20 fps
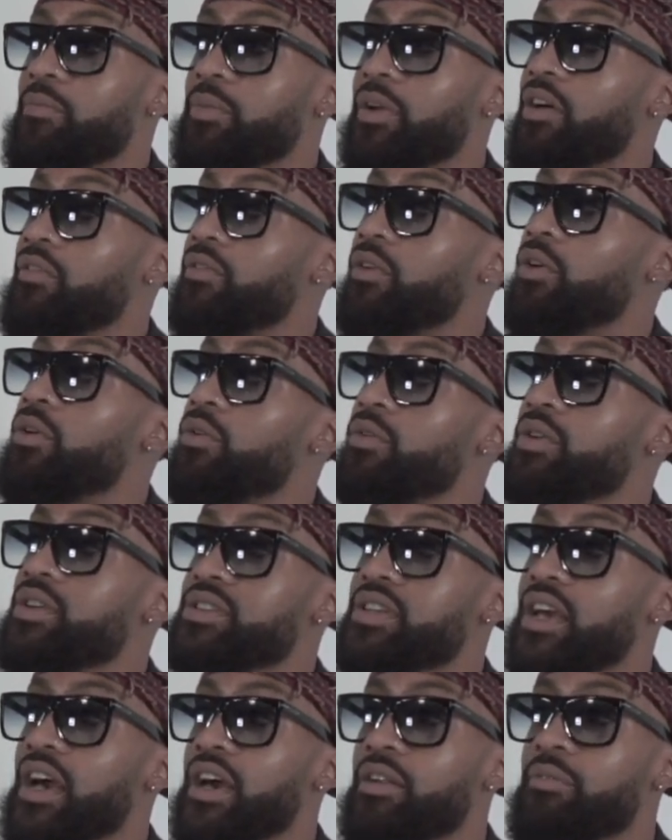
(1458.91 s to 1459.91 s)
But I've
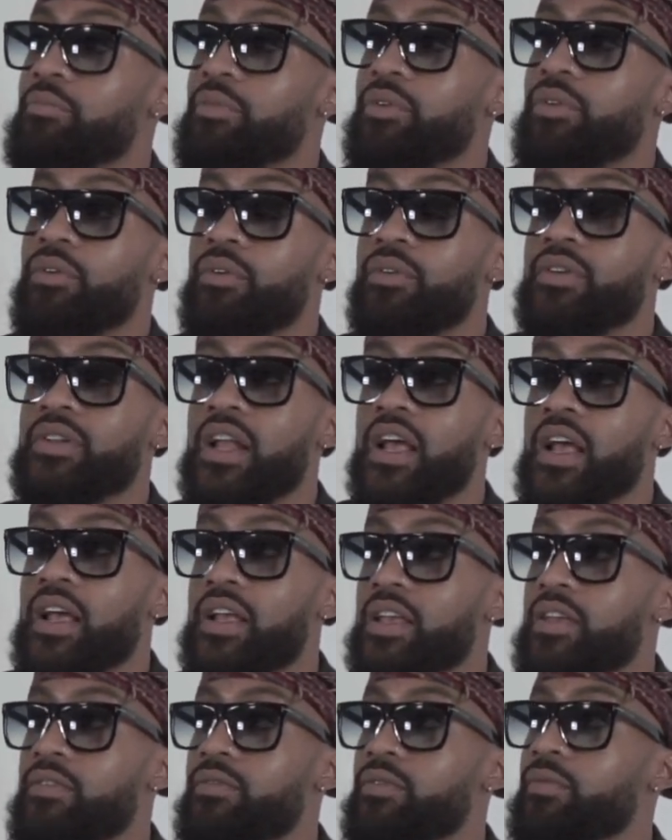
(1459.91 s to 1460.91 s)
always kind of been on
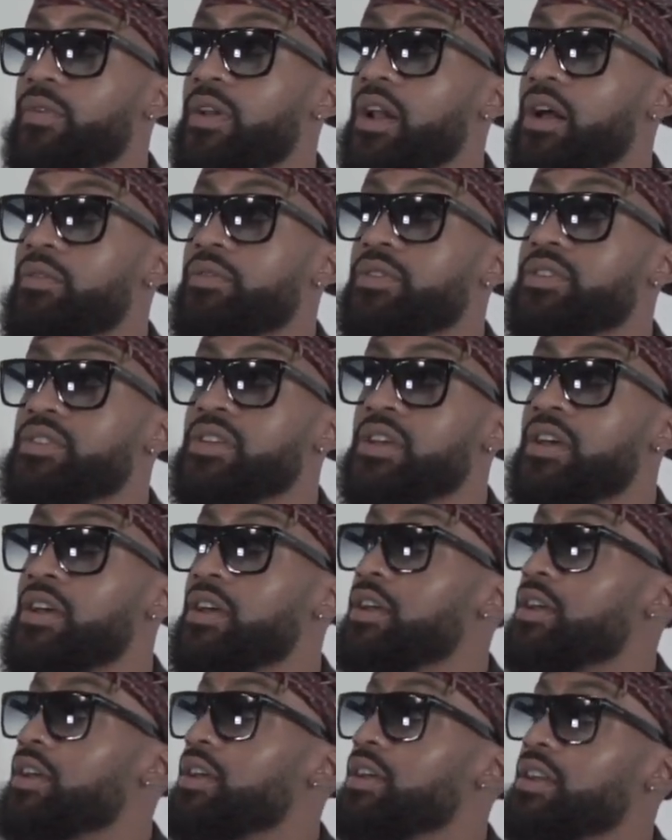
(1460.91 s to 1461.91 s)
that, even when I was
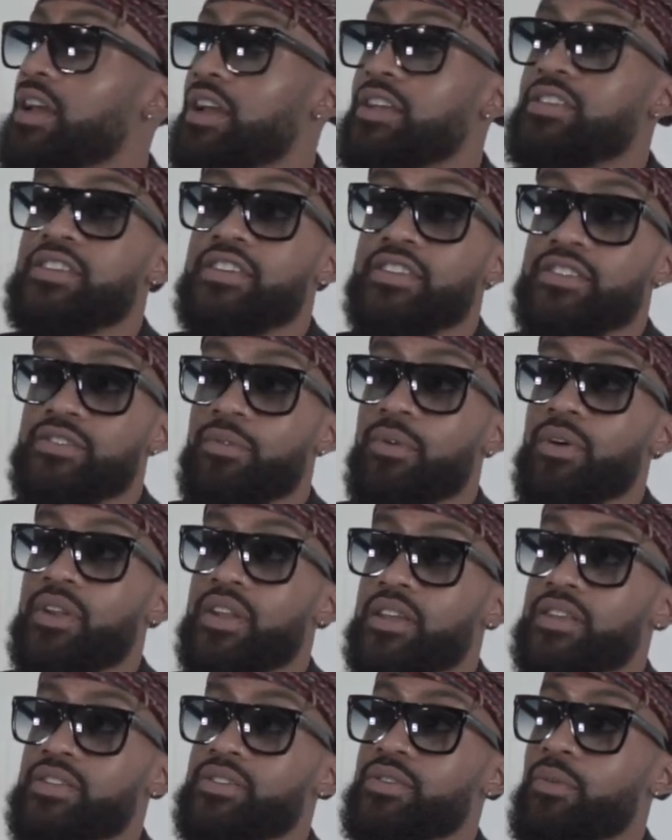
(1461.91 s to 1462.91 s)
19,
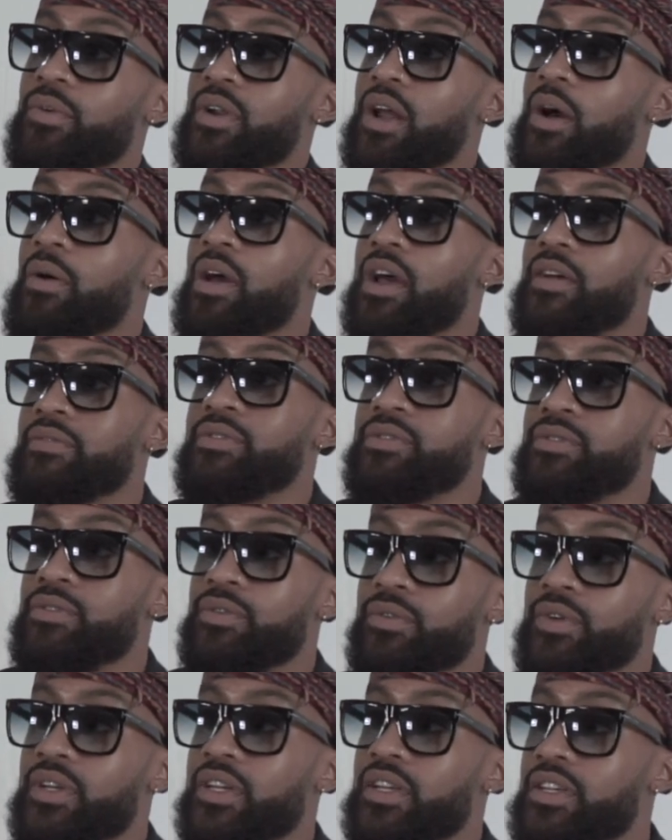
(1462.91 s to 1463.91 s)
20. And so what I would have to
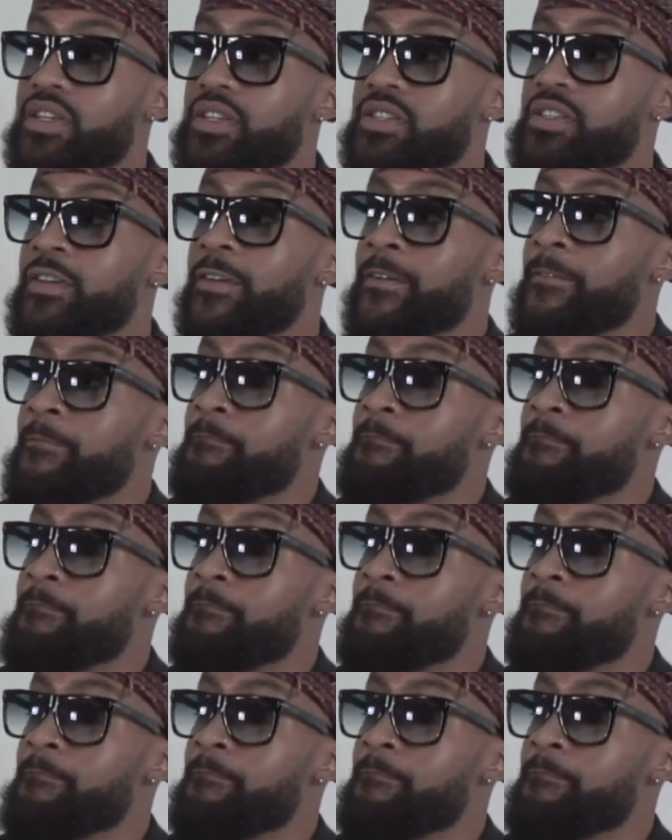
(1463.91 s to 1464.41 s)
do is